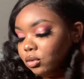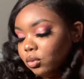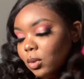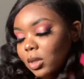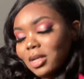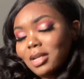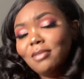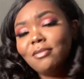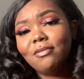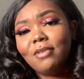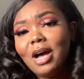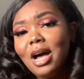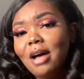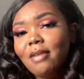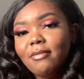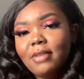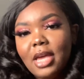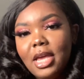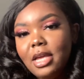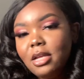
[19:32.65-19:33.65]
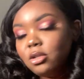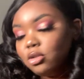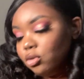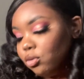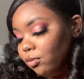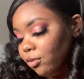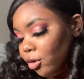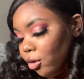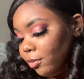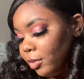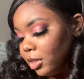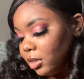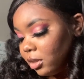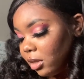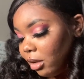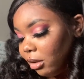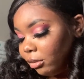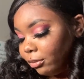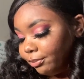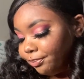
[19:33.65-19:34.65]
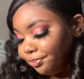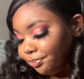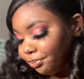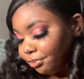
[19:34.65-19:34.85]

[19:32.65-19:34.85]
25H. You feel me? So